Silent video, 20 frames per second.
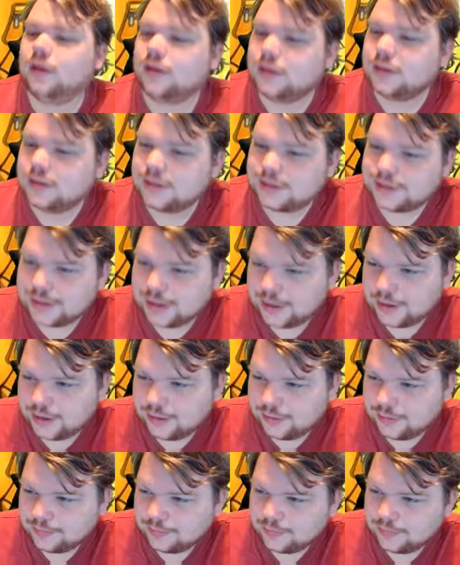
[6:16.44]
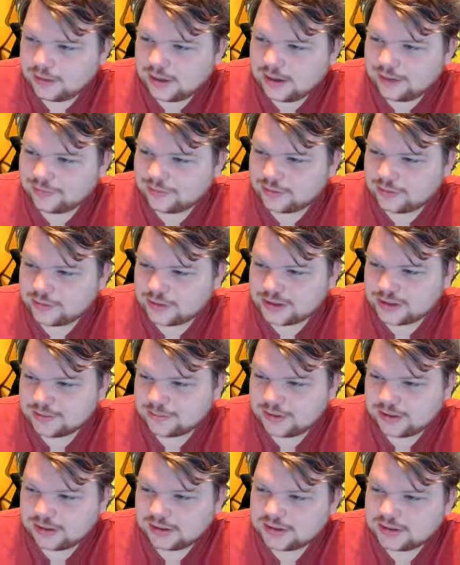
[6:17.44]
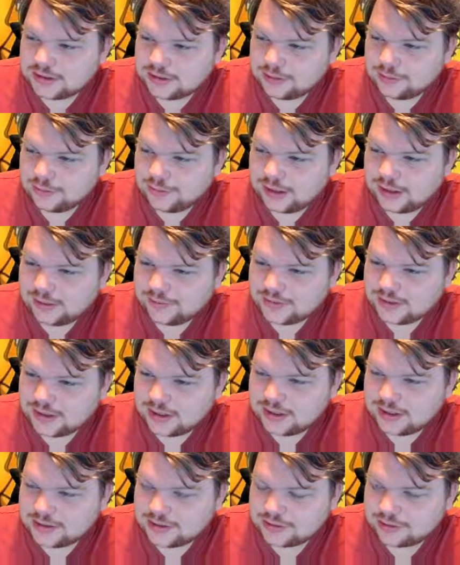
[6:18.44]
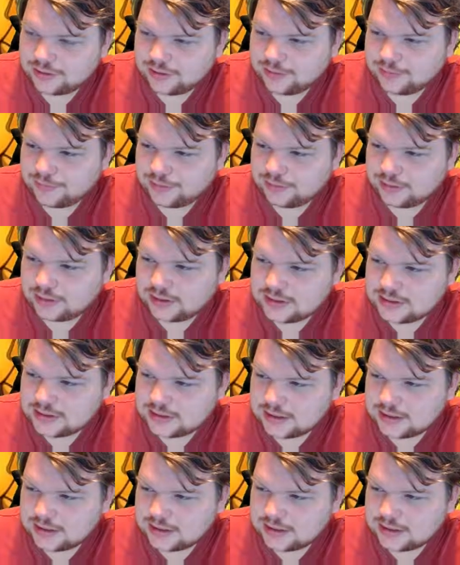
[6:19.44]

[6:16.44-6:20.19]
So I've got custom rank, so I've set a streamer and things like